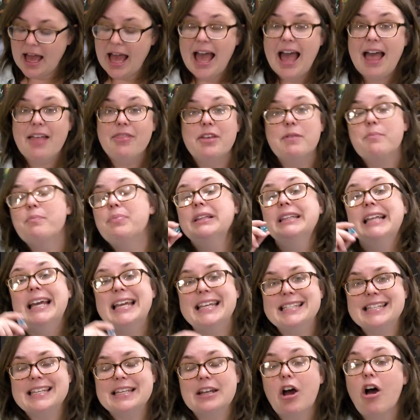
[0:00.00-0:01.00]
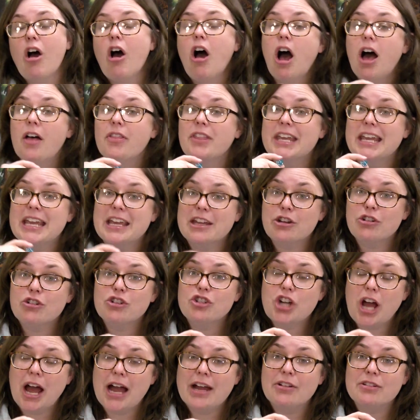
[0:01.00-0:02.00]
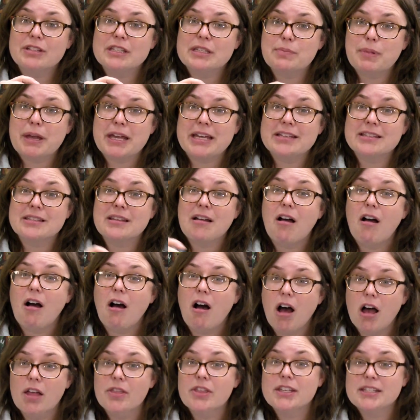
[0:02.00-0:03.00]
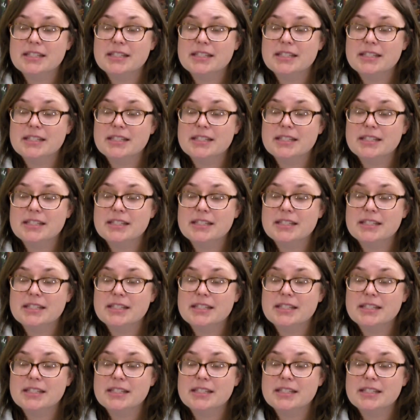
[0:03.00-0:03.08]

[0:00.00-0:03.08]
and then place it on the inner child space on the